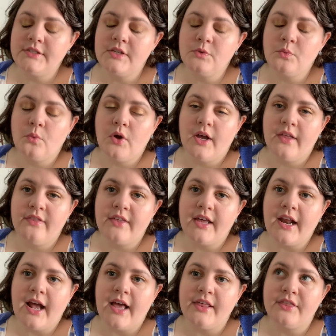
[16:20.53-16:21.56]
is one that
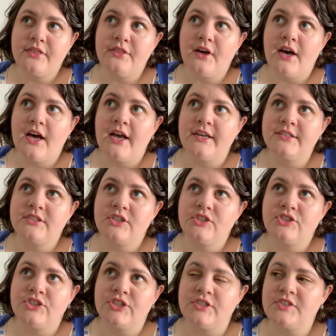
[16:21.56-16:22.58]
I thought
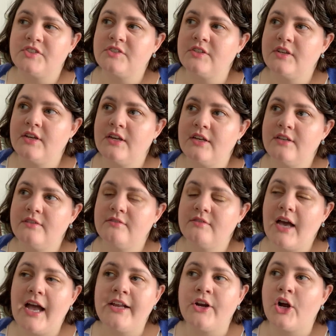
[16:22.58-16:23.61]
just,
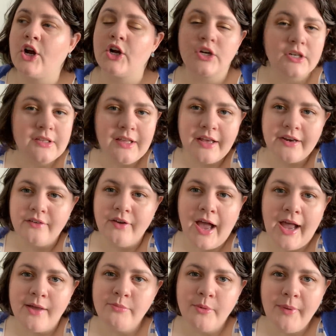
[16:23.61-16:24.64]
I'd heard a lot of
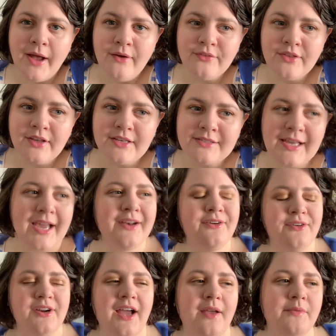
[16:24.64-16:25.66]
hype about this.
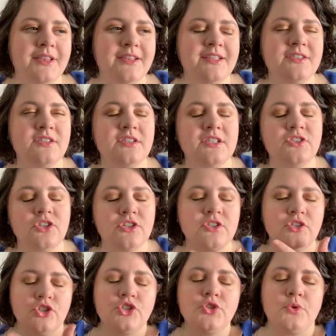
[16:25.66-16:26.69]
This
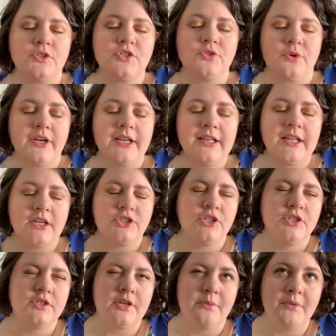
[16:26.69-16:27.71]
is a short story
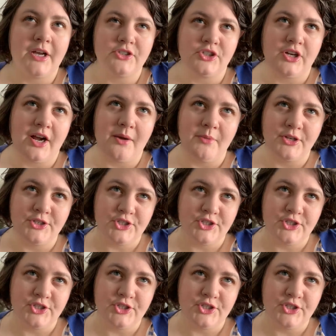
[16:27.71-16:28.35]
collection, so I'm not sure how much